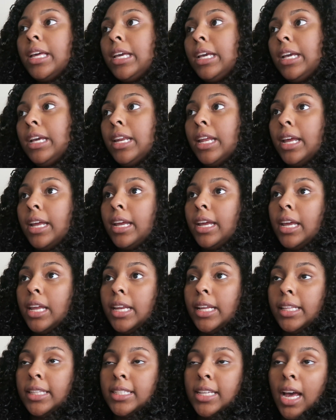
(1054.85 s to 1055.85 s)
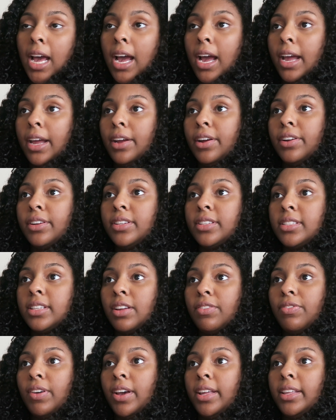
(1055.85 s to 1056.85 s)
eating, getting tired and
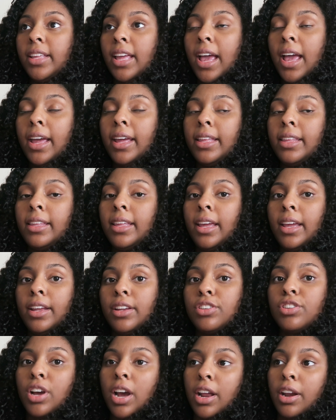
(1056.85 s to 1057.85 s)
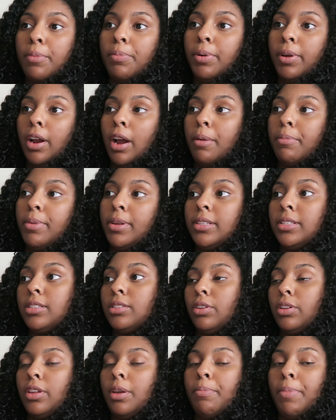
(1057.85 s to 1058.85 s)
stuff like that, and then trying to put our
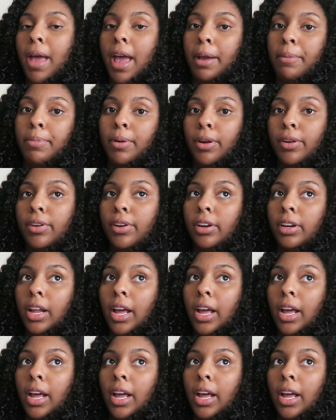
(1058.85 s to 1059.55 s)
business on the back burner.